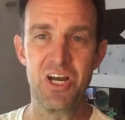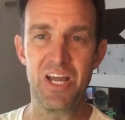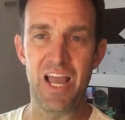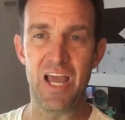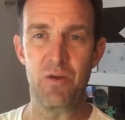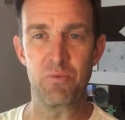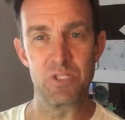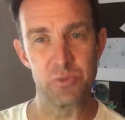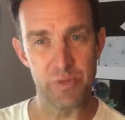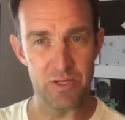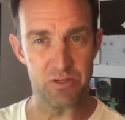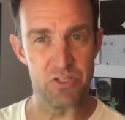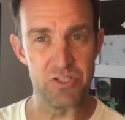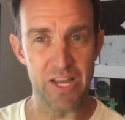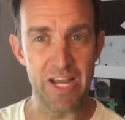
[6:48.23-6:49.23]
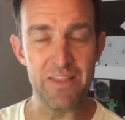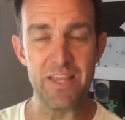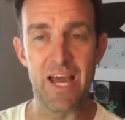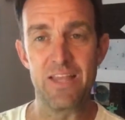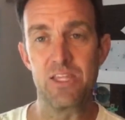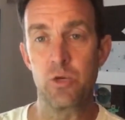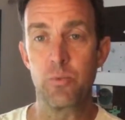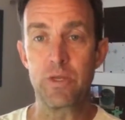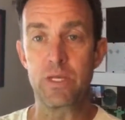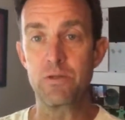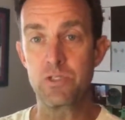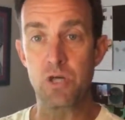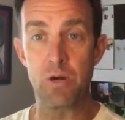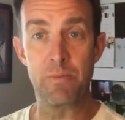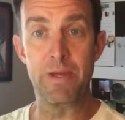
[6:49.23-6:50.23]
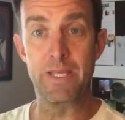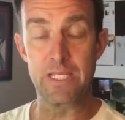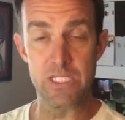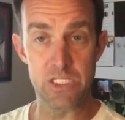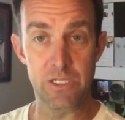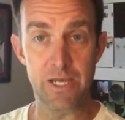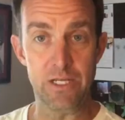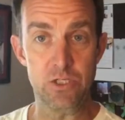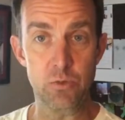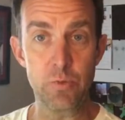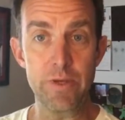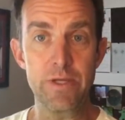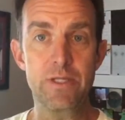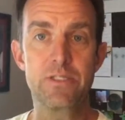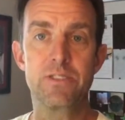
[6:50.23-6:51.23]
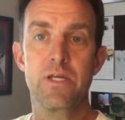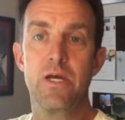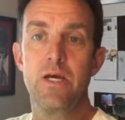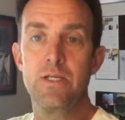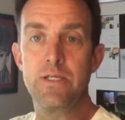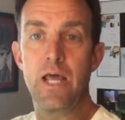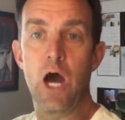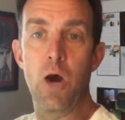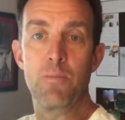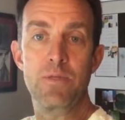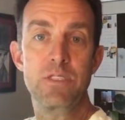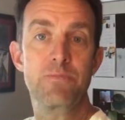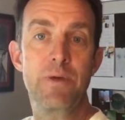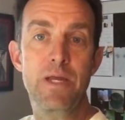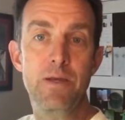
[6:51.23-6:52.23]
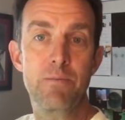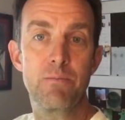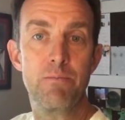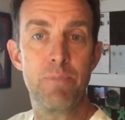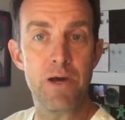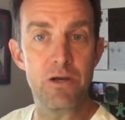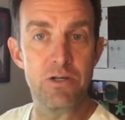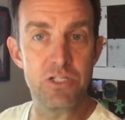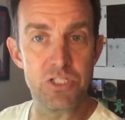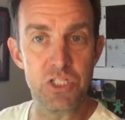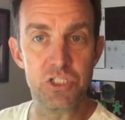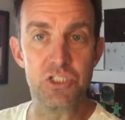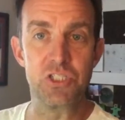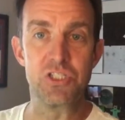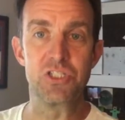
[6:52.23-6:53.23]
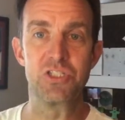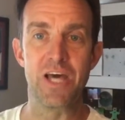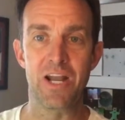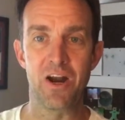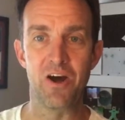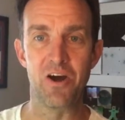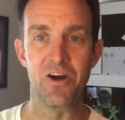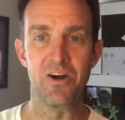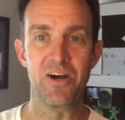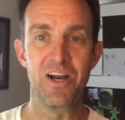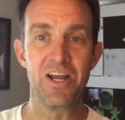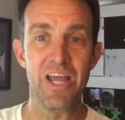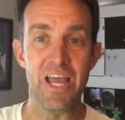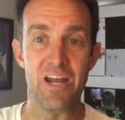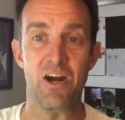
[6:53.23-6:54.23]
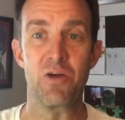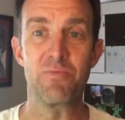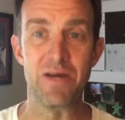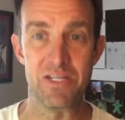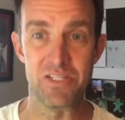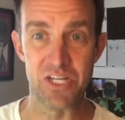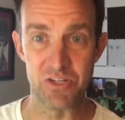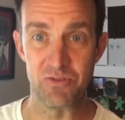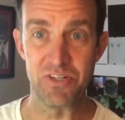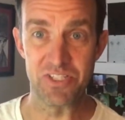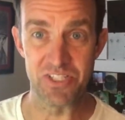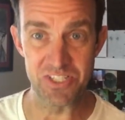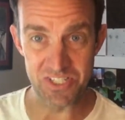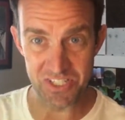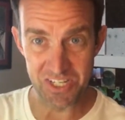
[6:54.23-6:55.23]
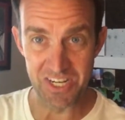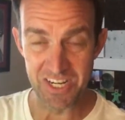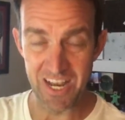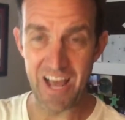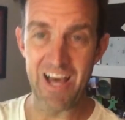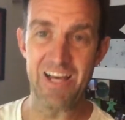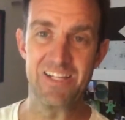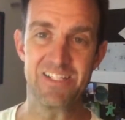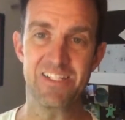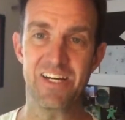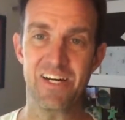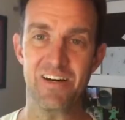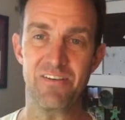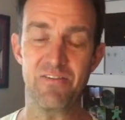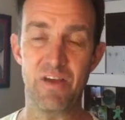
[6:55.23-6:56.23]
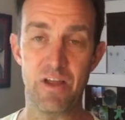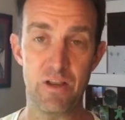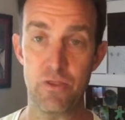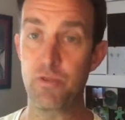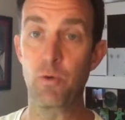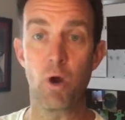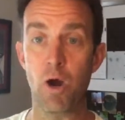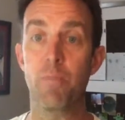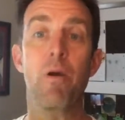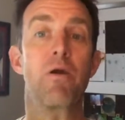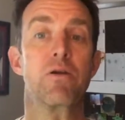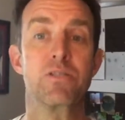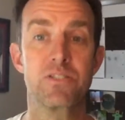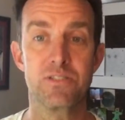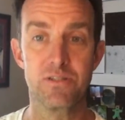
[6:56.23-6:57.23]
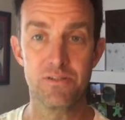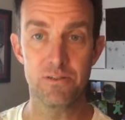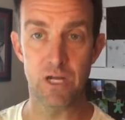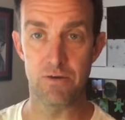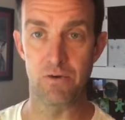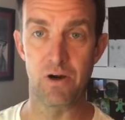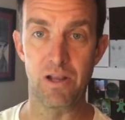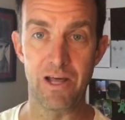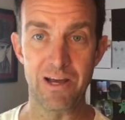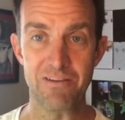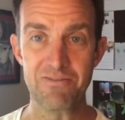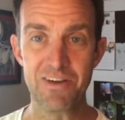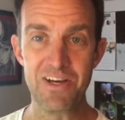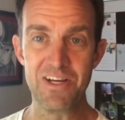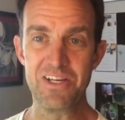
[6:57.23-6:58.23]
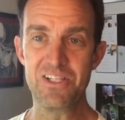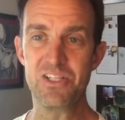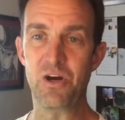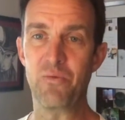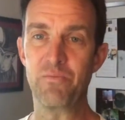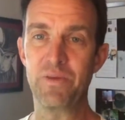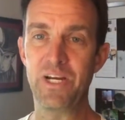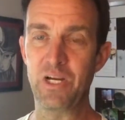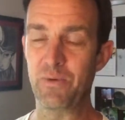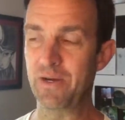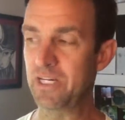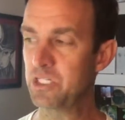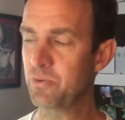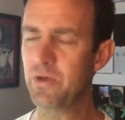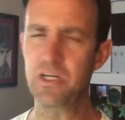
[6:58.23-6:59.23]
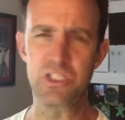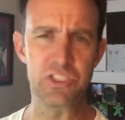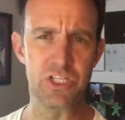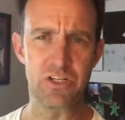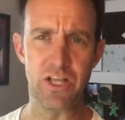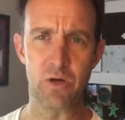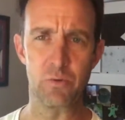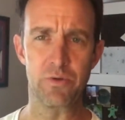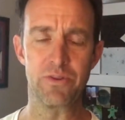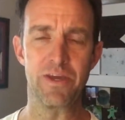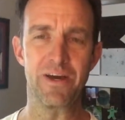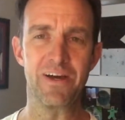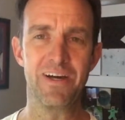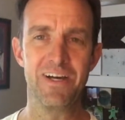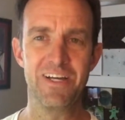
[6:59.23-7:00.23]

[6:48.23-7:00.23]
And once we understand that, then we can start making slight tweaks to help us make better decisions that are in our best interests as through all parts of our life. So anyway, just wanted to share that with you.